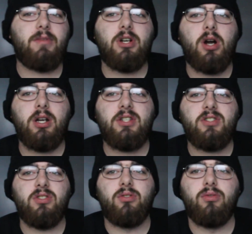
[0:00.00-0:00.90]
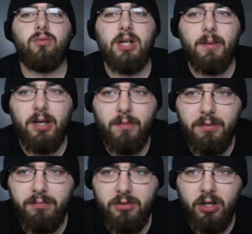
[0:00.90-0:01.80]
regards to what I'm going
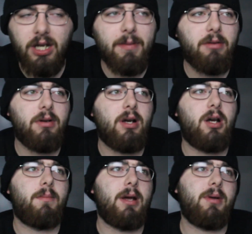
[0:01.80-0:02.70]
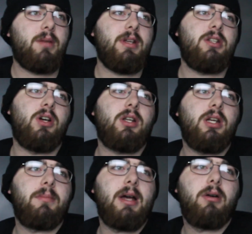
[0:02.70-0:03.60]
to be talking about, I'm going to be
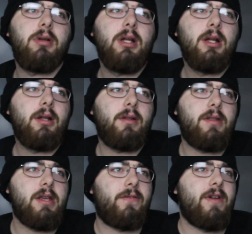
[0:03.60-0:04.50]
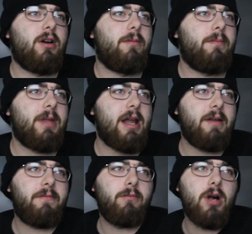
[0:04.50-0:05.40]
talking about the film that
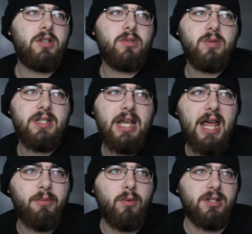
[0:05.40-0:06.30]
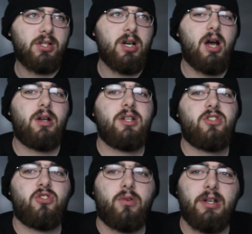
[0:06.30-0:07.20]
I've watched, which was The Ape Who Went to College,
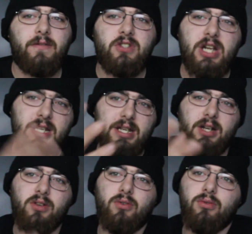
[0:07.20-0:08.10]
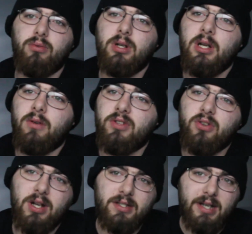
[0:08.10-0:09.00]
story of Chantek, who was
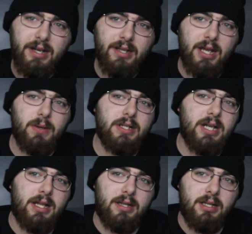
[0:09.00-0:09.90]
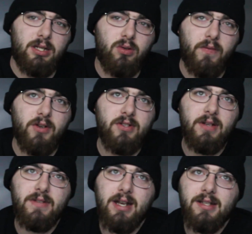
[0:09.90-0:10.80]
taught sign language at the
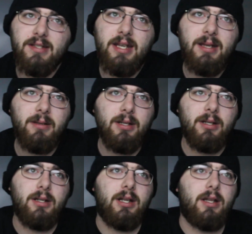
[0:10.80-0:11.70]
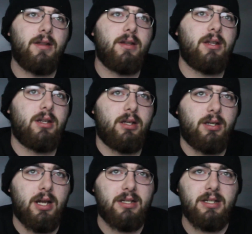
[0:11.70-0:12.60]
University of Tennessee in
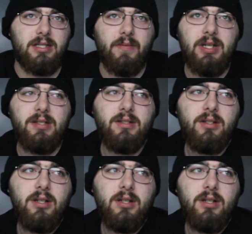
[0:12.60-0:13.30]
the 1970s.